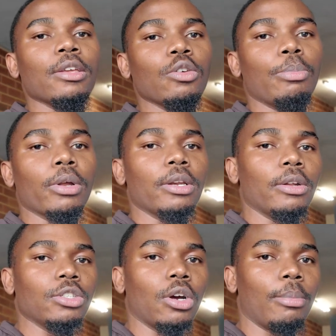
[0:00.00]
you put it
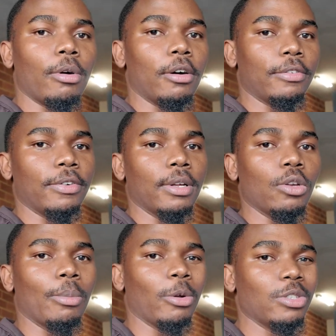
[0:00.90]
on top of
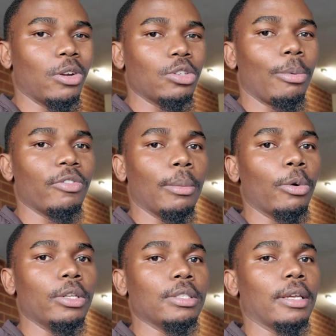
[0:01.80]
you mount it on top of the
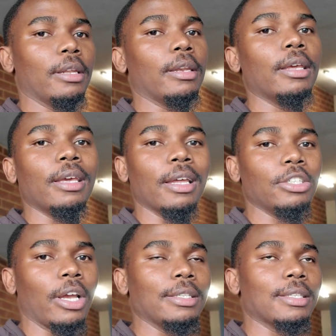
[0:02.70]
monitor and then it
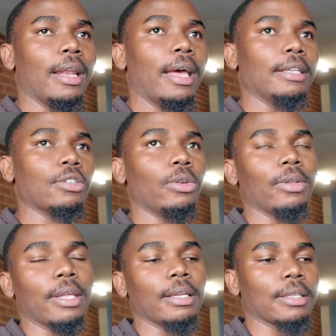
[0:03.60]
shines the lights on your
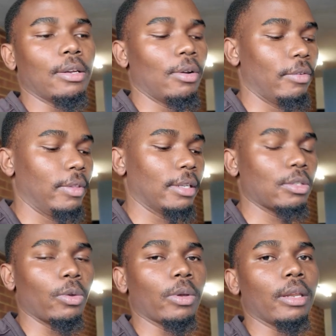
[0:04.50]
desk and all of that
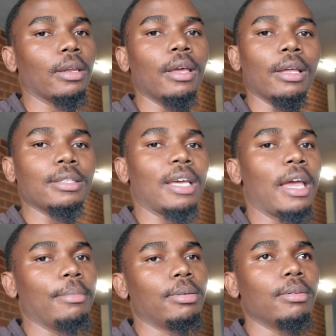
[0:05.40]
so you can
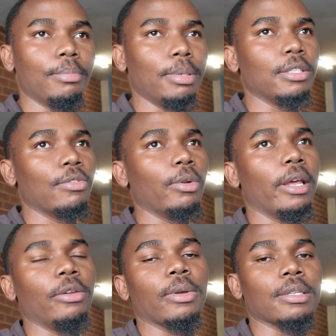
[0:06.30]
type peacefully
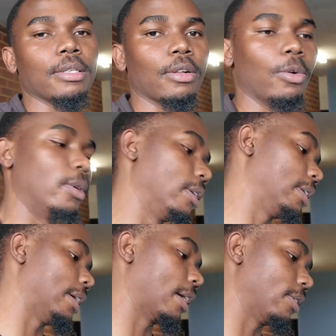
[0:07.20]
and you can still code in the
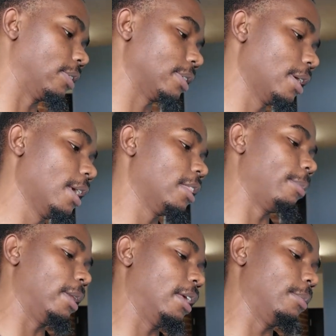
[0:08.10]
dark because the
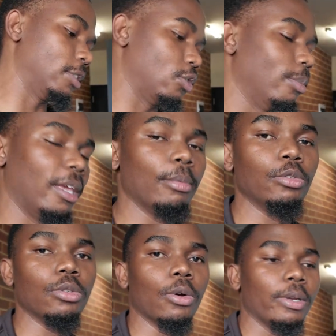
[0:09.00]
main aim is to be able
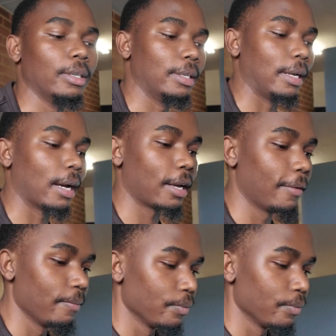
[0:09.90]
to code in the dark